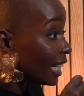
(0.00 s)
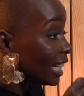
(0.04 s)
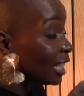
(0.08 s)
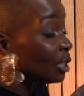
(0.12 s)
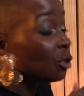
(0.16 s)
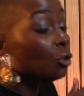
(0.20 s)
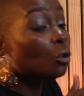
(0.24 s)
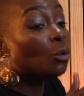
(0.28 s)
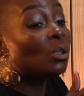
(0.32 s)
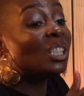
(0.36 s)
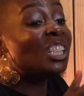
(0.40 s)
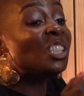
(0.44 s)
in
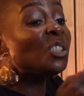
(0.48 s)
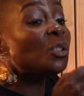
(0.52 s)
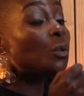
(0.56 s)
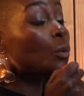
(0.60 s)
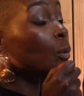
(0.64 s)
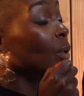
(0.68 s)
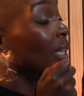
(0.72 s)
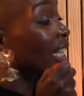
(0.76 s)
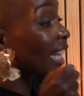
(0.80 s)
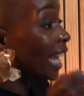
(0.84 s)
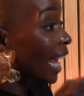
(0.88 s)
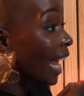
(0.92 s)
it. You need
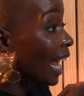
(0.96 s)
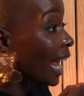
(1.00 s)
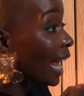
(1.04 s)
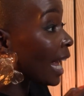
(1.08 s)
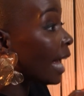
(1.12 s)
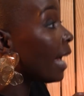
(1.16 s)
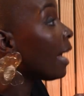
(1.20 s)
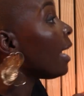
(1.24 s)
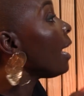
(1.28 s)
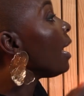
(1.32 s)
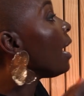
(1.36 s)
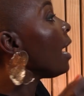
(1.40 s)
to
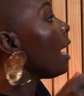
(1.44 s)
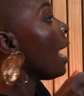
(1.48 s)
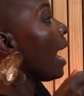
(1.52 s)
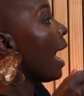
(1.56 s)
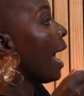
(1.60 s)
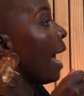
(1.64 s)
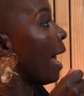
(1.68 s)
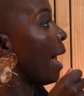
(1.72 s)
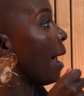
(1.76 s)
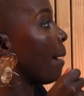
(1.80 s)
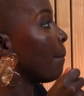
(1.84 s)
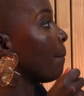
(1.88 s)
care.
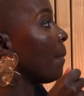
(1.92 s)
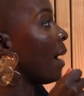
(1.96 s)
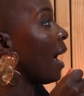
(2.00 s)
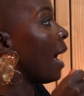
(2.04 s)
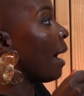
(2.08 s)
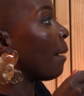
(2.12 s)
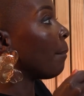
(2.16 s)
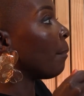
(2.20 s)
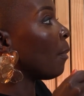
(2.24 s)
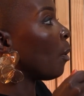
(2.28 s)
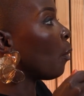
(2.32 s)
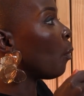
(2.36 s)

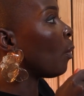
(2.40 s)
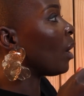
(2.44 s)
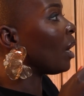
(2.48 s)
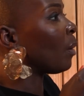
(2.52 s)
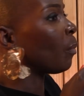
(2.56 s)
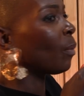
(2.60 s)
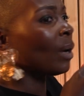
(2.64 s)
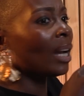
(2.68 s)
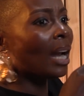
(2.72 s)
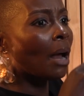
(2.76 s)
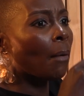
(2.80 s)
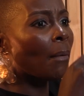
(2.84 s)

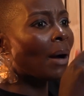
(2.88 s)
When